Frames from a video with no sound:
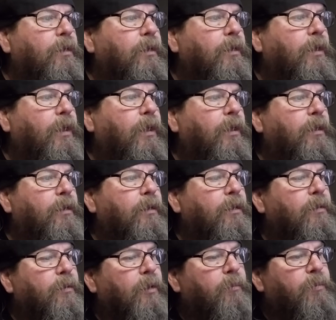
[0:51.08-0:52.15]
And
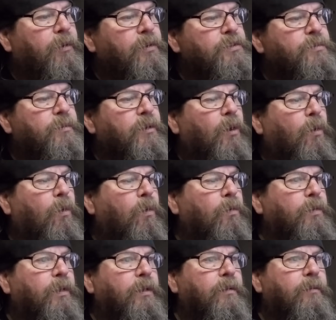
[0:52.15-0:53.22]
it appears to be
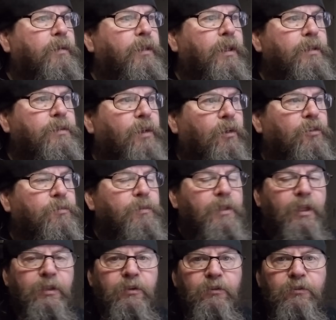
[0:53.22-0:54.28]
holding, and that tells me
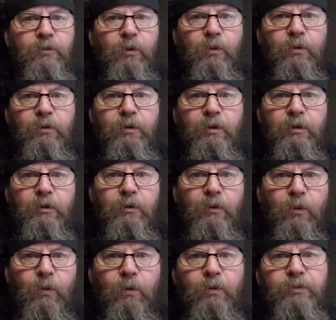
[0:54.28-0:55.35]
that there's no
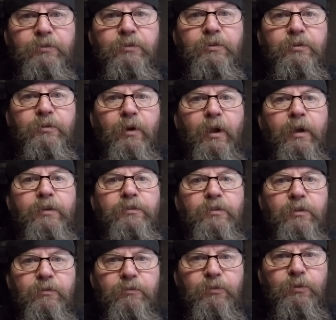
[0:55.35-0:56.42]
holes or cracks
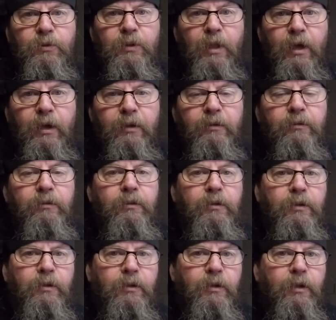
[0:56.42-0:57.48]
in the fuel line
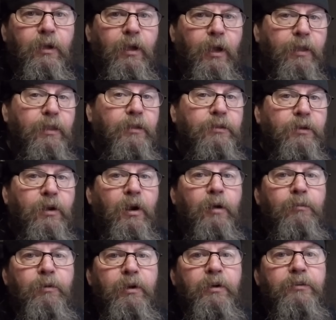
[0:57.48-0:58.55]
and that the
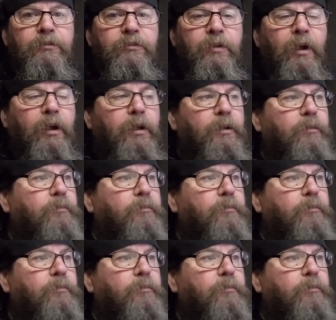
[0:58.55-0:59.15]
carburetor's tight.